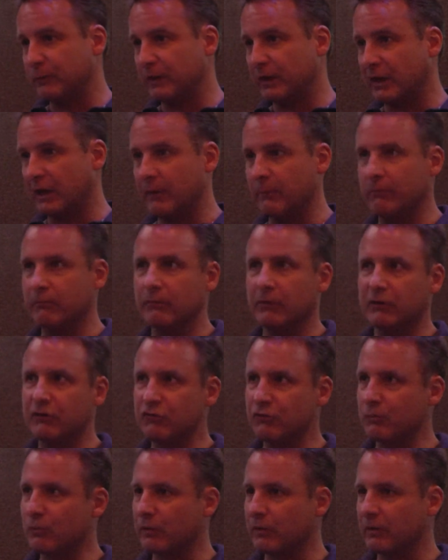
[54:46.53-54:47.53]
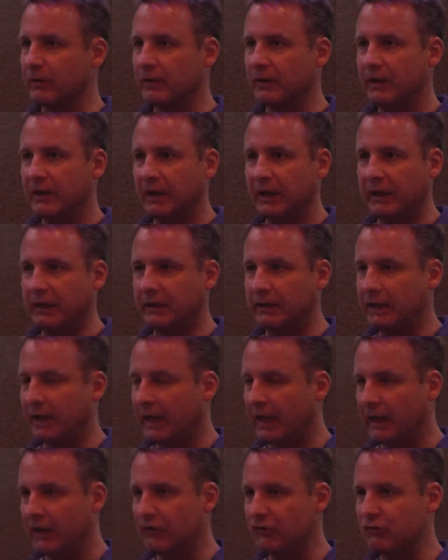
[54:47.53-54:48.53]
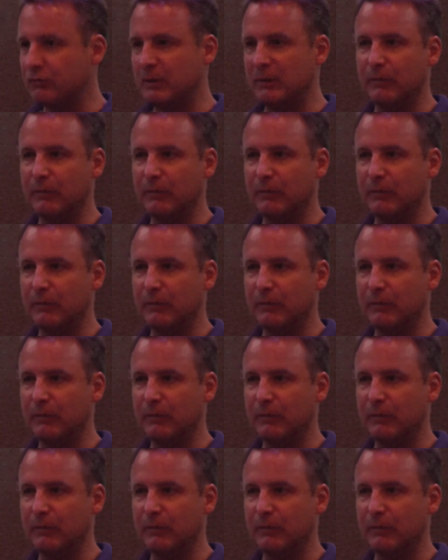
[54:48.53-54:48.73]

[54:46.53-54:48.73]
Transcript: became much more engaged.